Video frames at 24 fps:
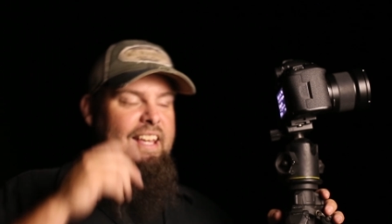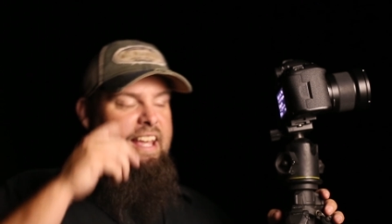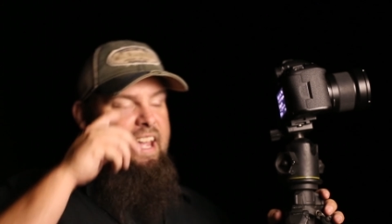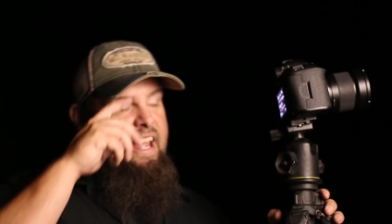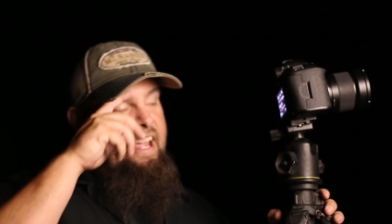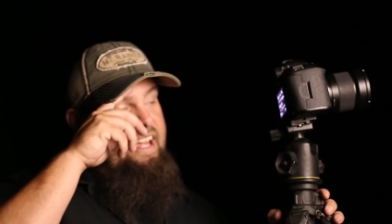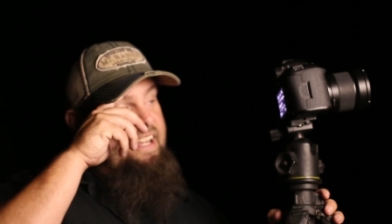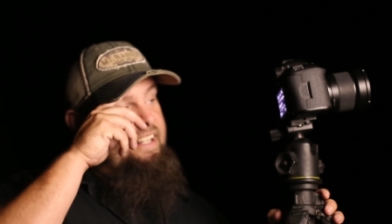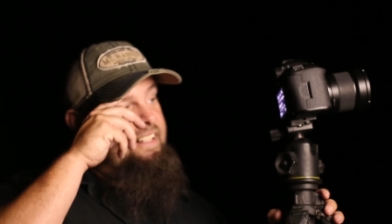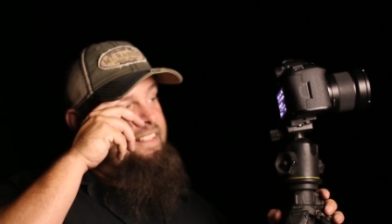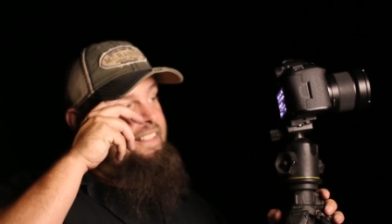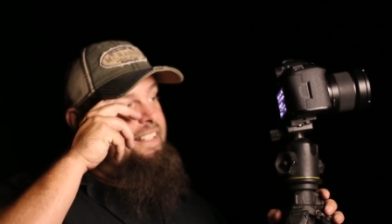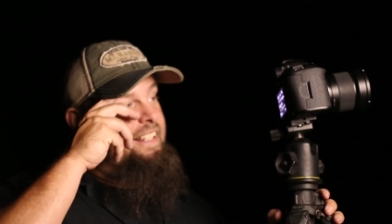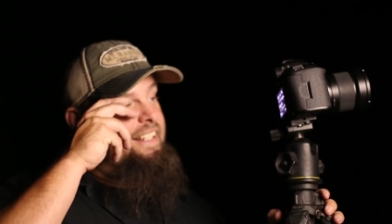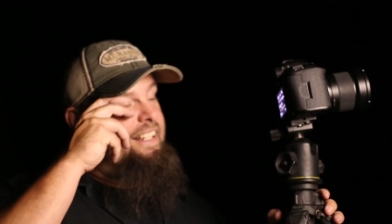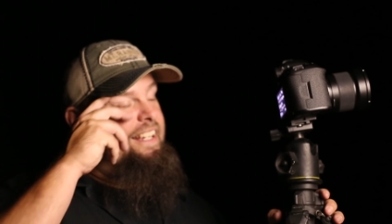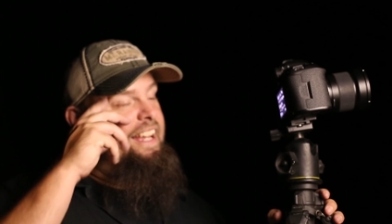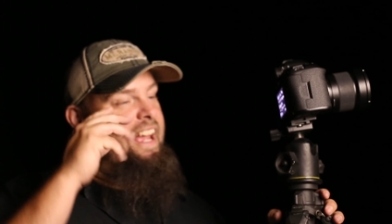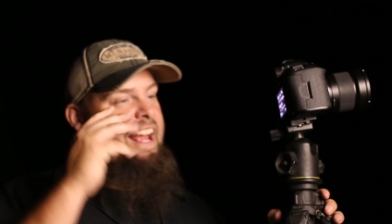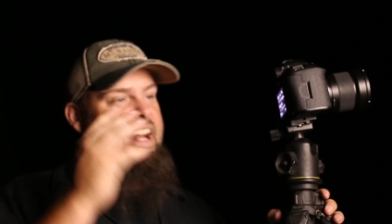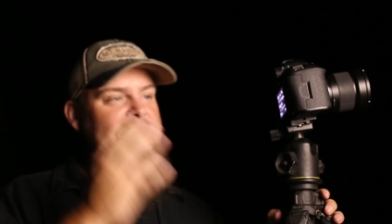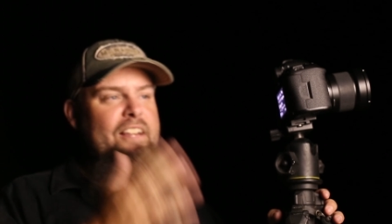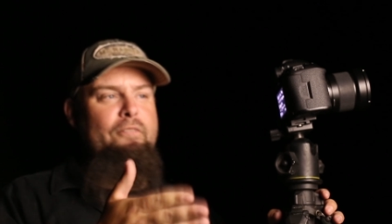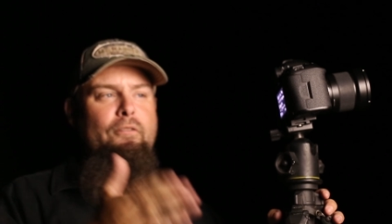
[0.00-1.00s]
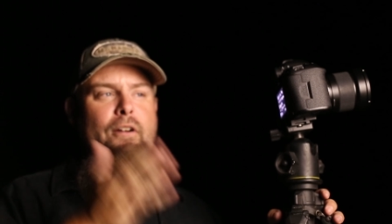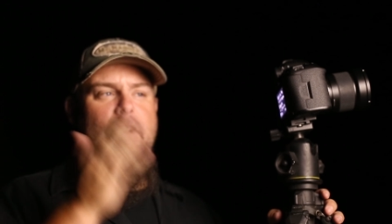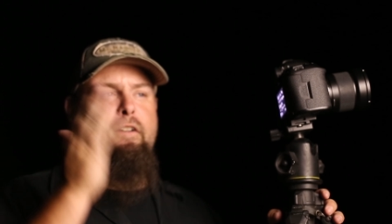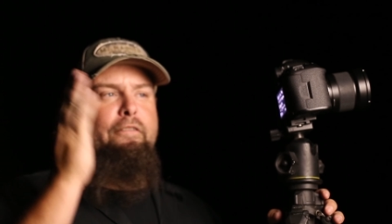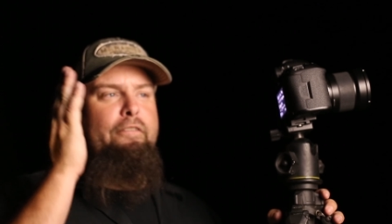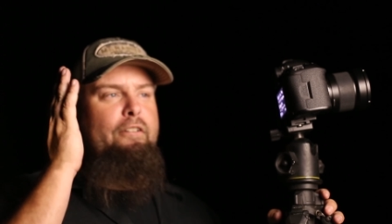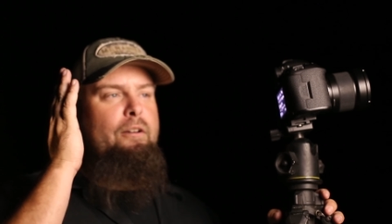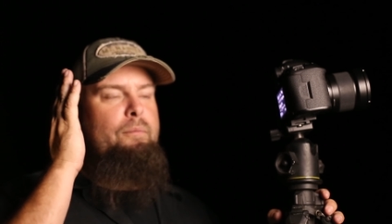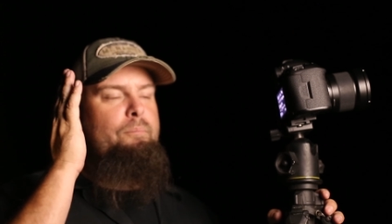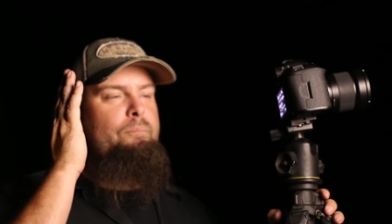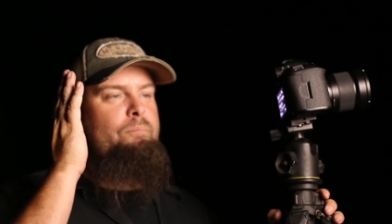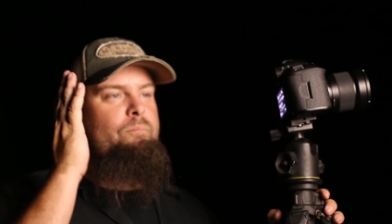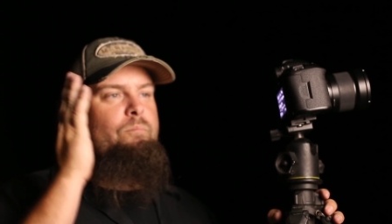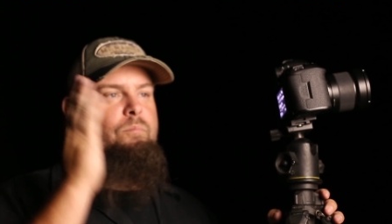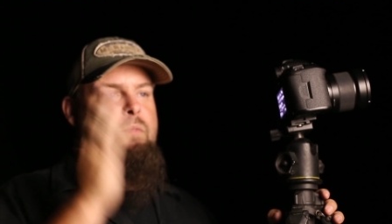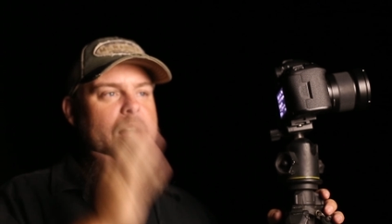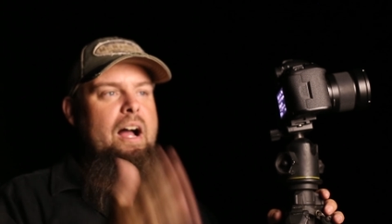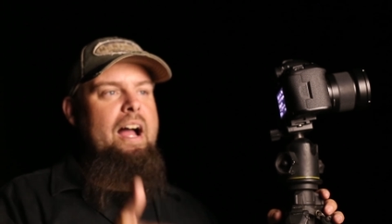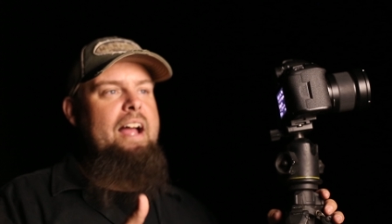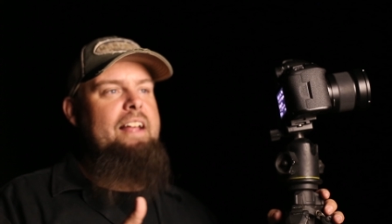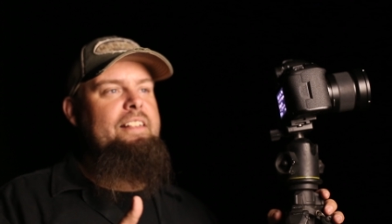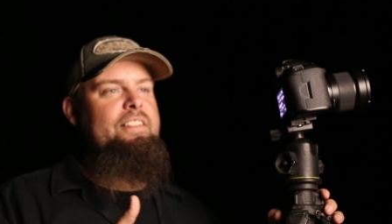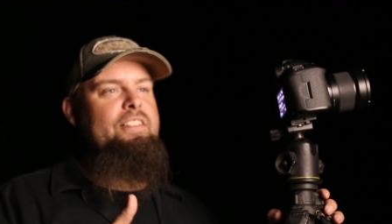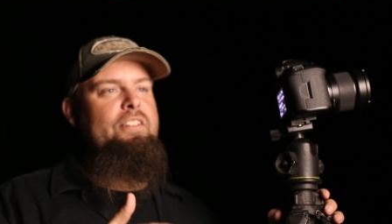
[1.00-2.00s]
and uh, anywhere from
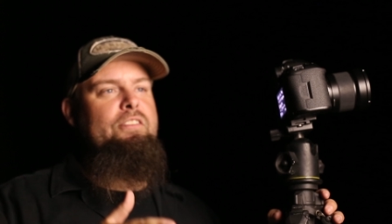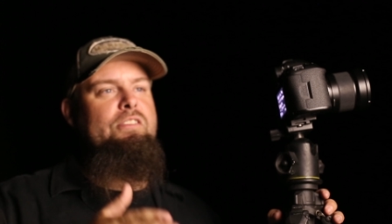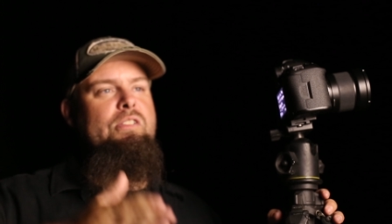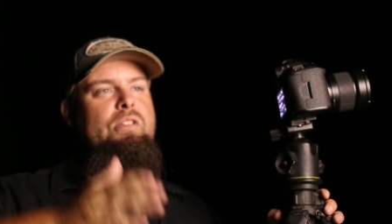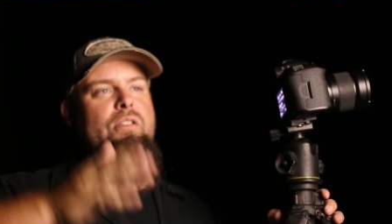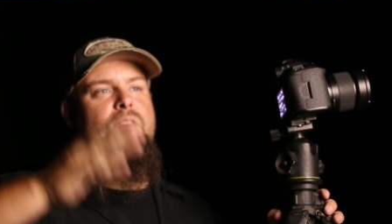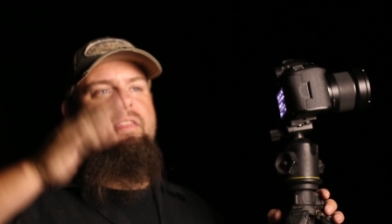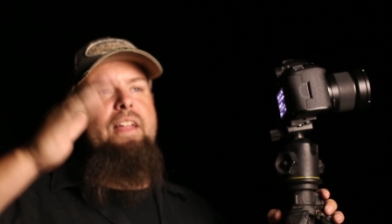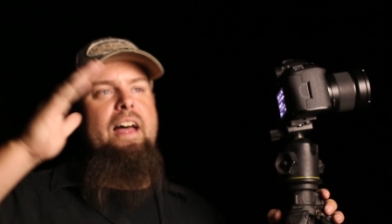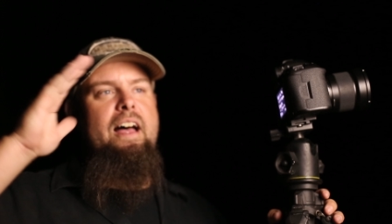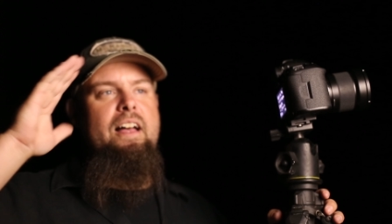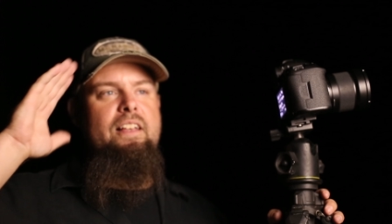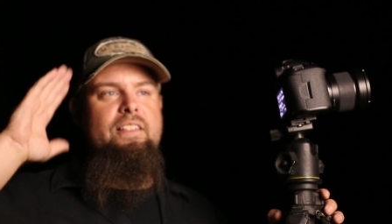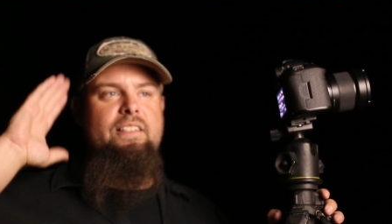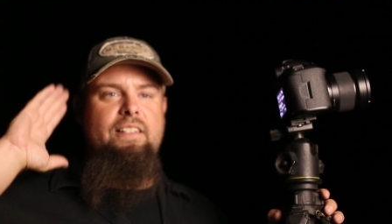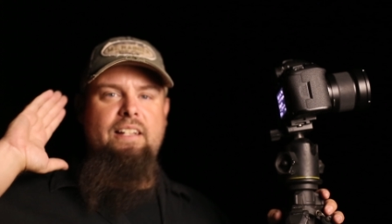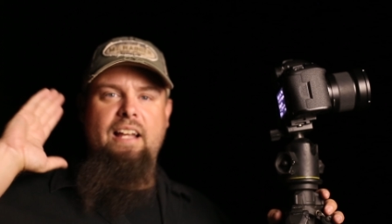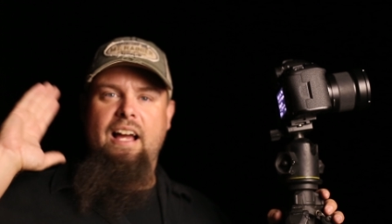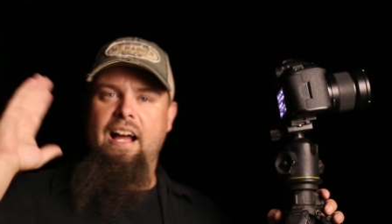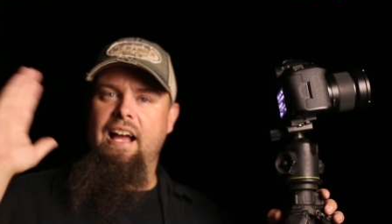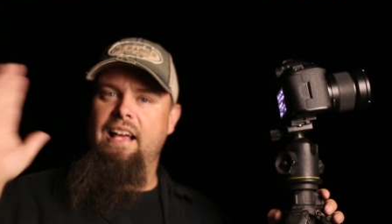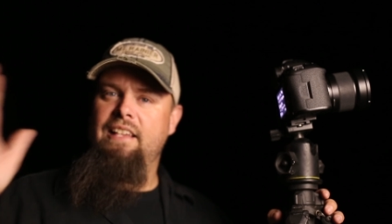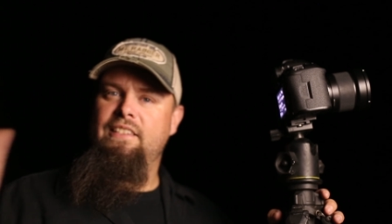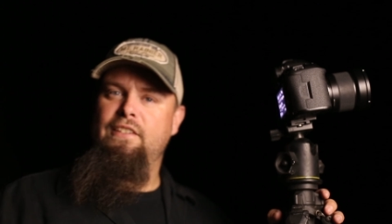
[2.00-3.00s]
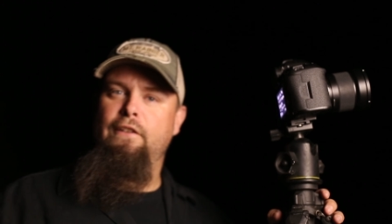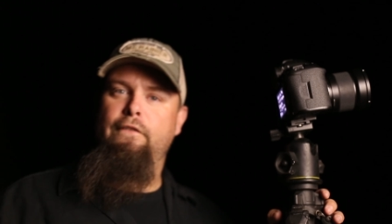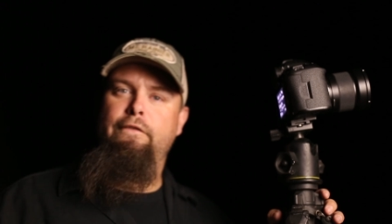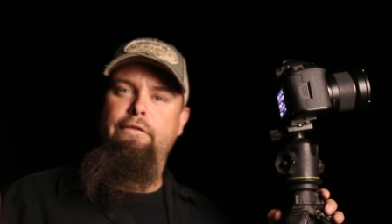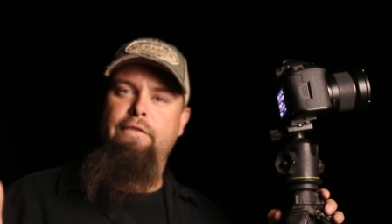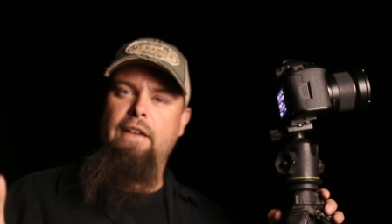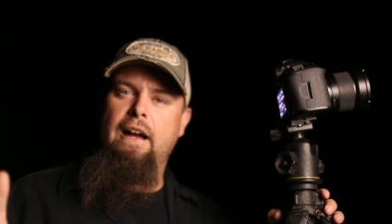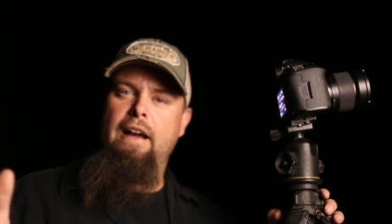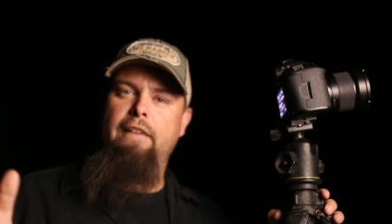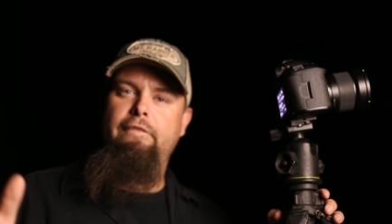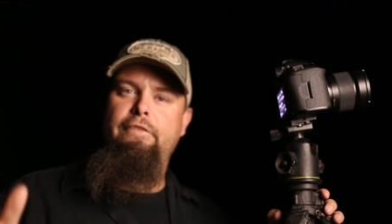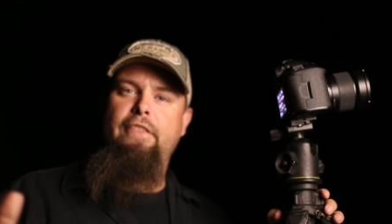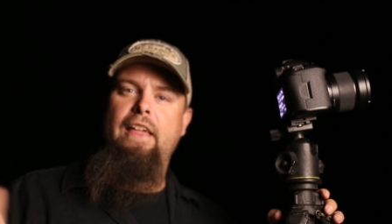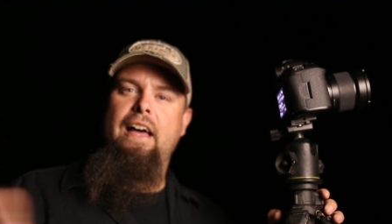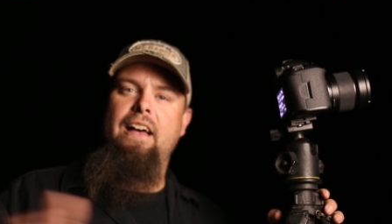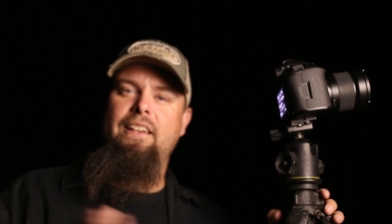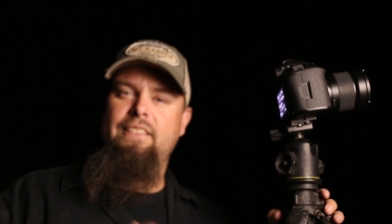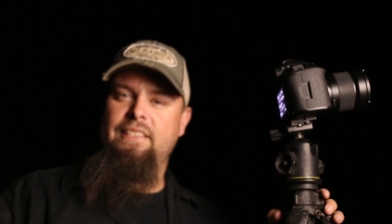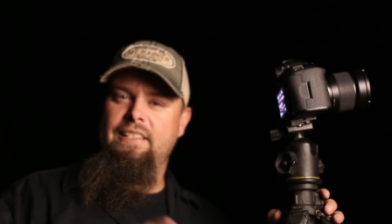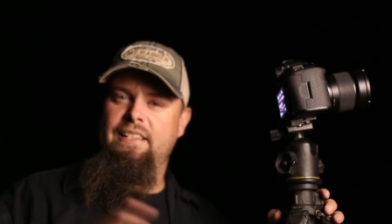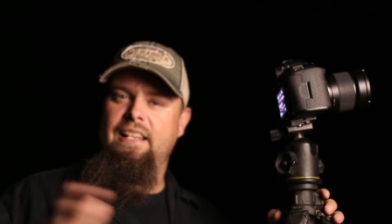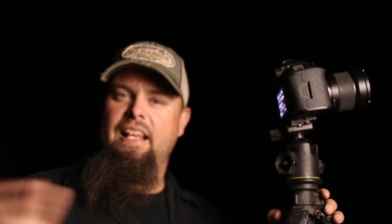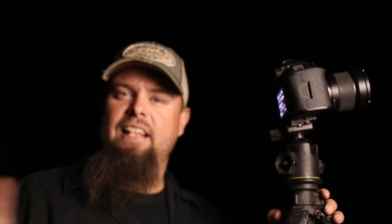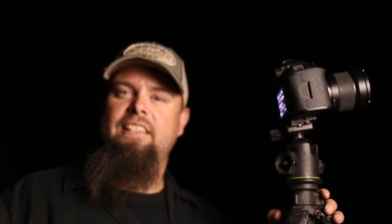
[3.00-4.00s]
ISO 2000 to ISO
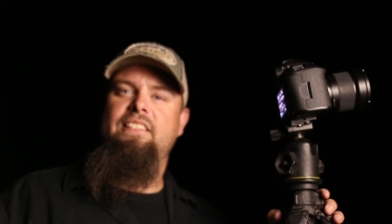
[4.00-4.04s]
5000,